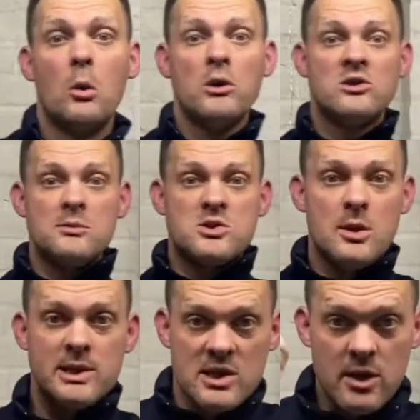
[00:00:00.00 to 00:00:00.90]
One times
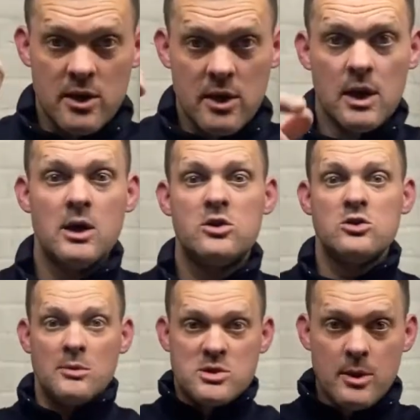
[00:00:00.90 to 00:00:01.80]
two is, two
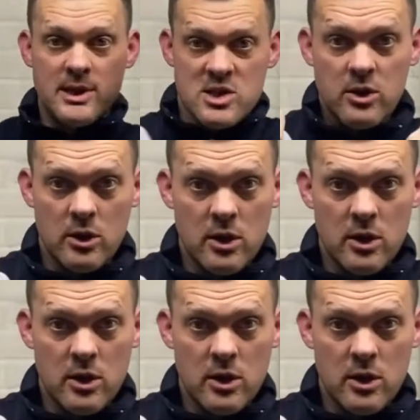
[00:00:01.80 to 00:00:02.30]
times two is,